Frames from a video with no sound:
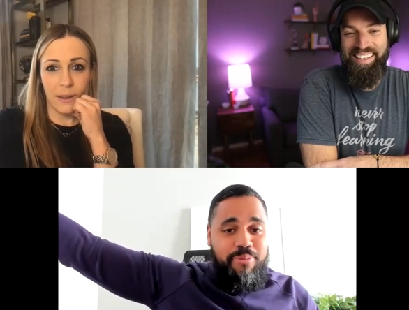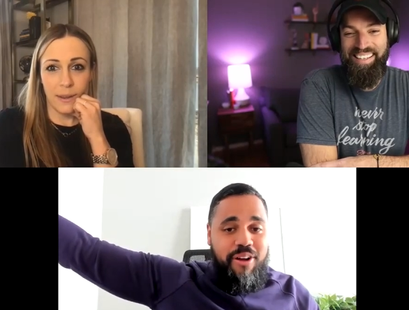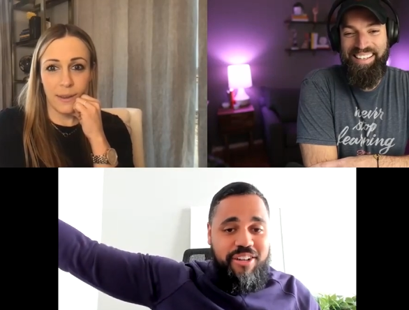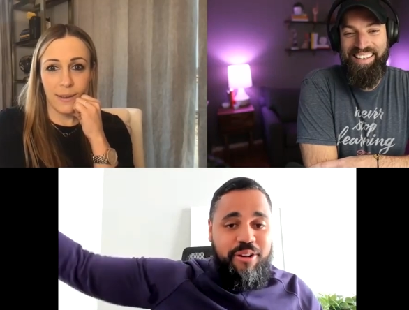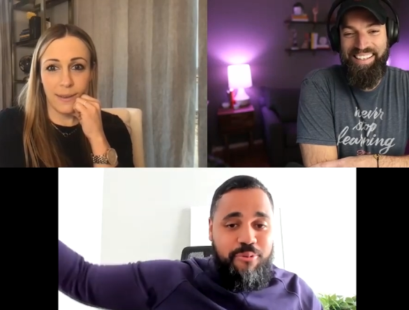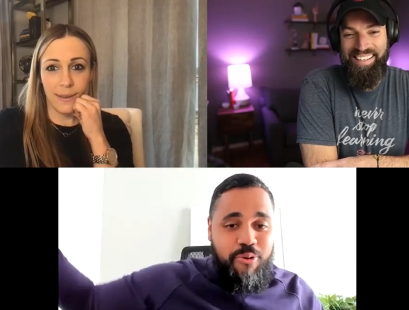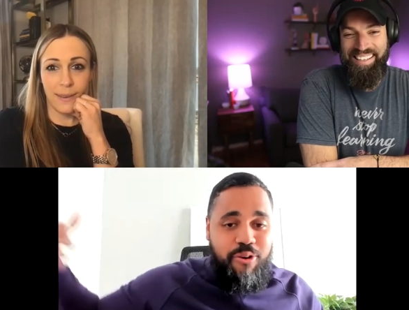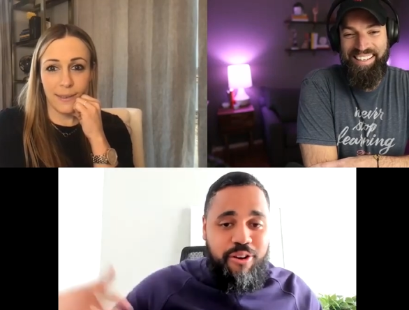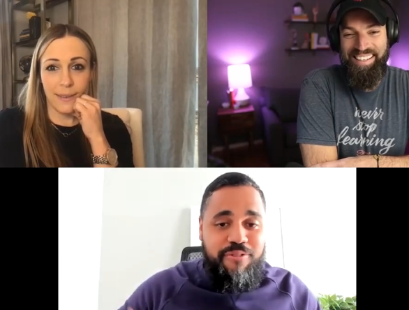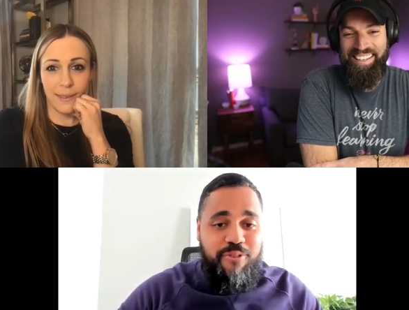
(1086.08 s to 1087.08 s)
Speaker 1: project
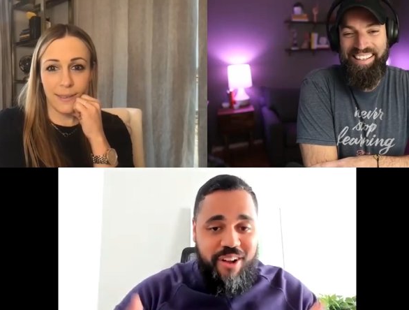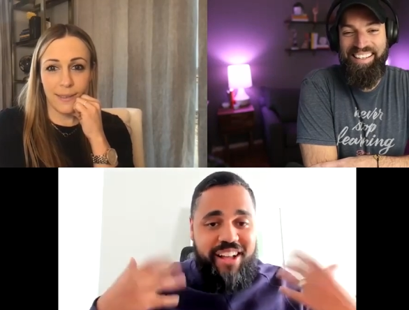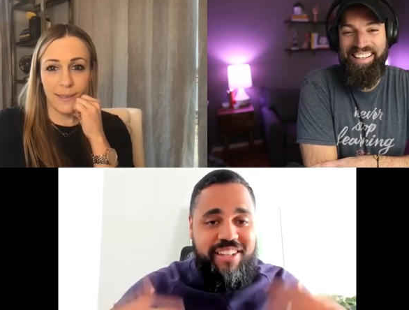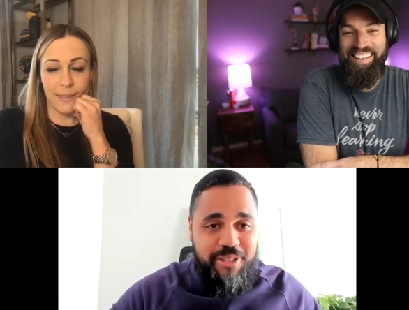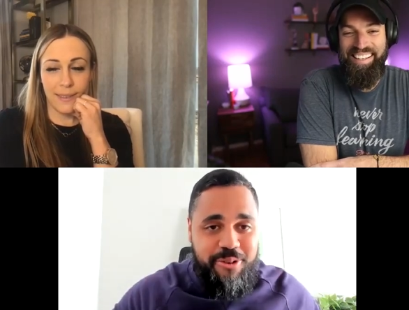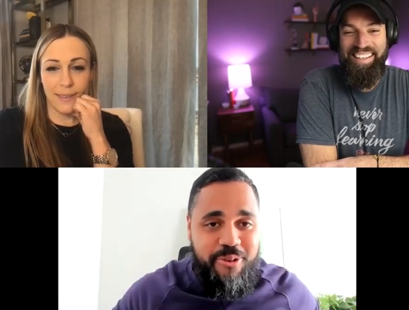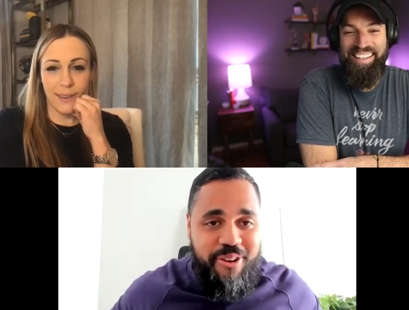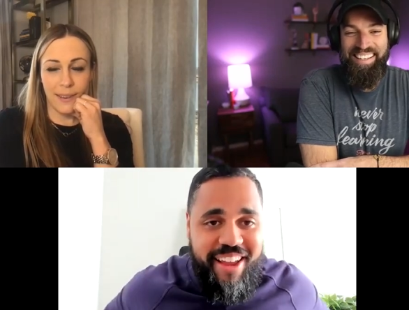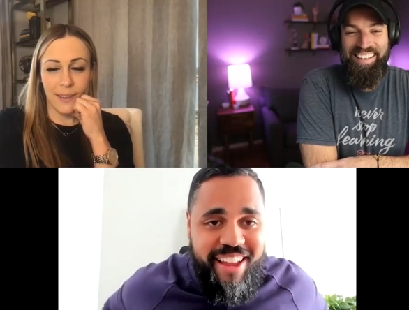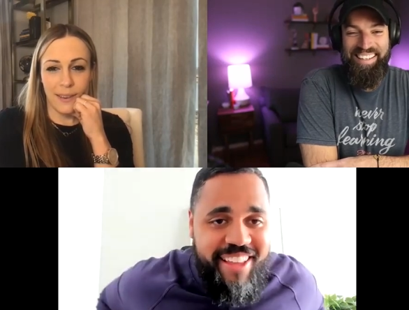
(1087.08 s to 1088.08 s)
word for us
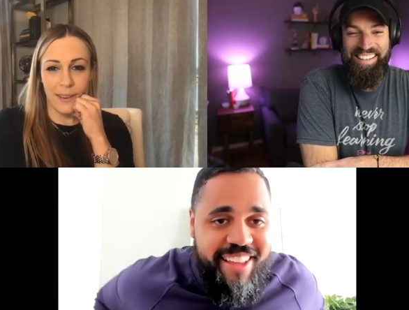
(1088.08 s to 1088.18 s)
during